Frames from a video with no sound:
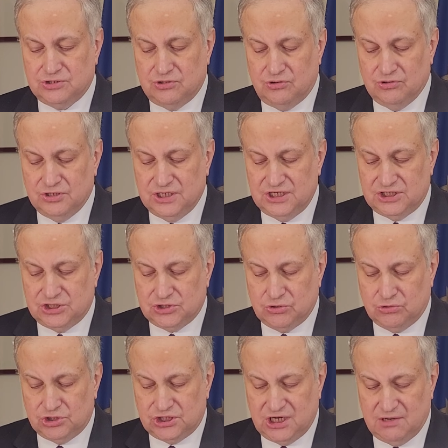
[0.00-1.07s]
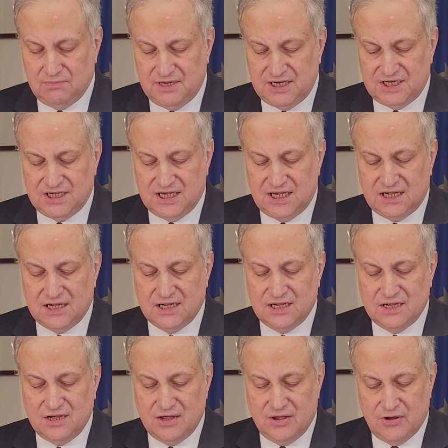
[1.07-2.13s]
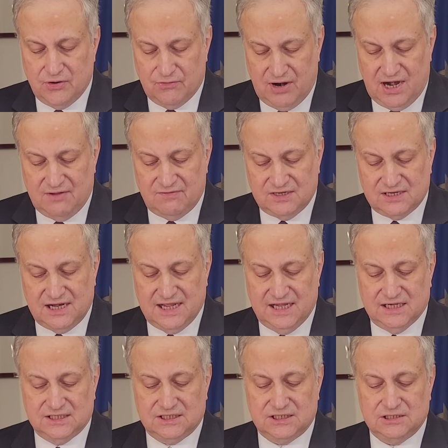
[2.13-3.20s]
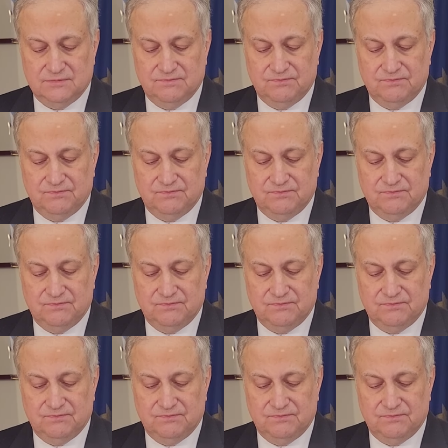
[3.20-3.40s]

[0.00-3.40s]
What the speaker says: on its social media relevant links.